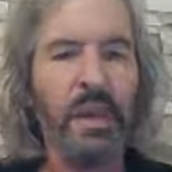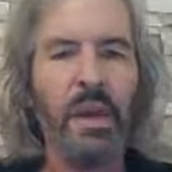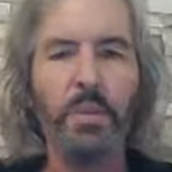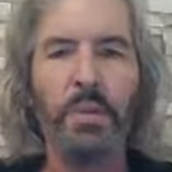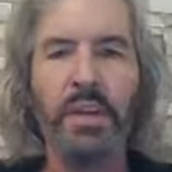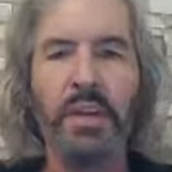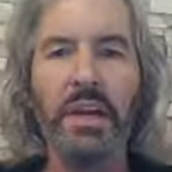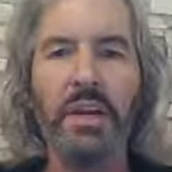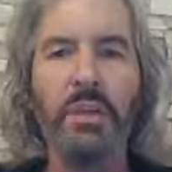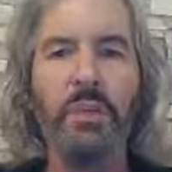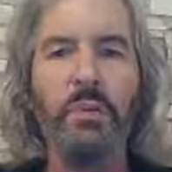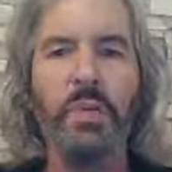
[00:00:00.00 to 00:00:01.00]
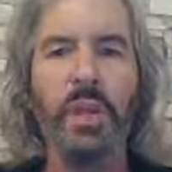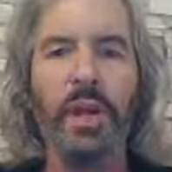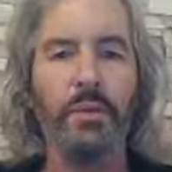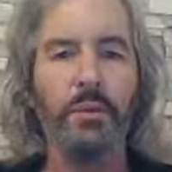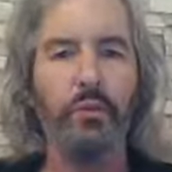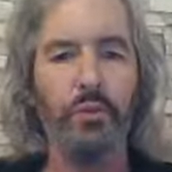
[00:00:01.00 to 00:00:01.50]
But here we
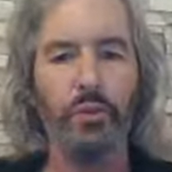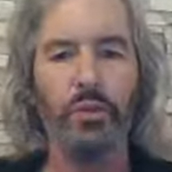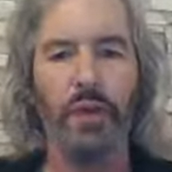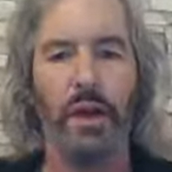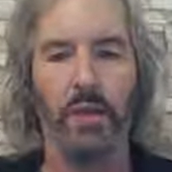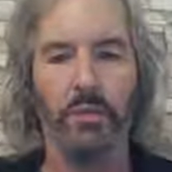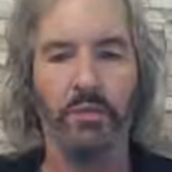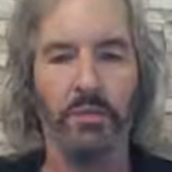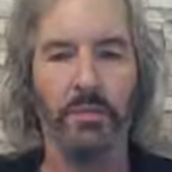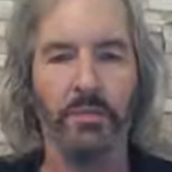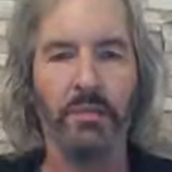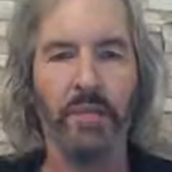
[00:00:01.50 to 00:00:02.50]
have two clouds.